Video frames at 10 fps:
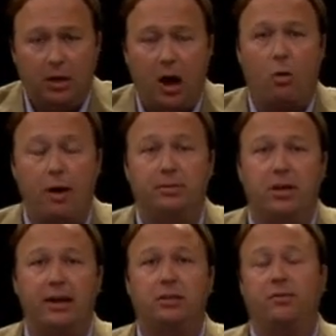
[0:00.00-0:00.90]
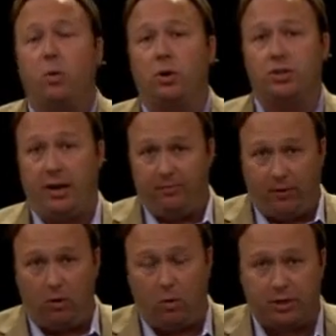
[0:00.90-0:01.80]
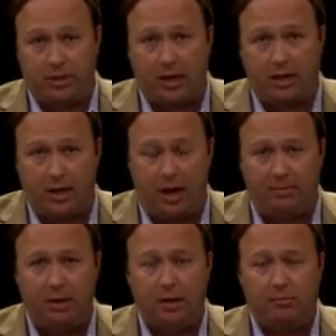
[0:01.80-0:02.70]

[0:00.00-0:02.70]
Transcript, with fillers: Our websites, of course, are infowars.com,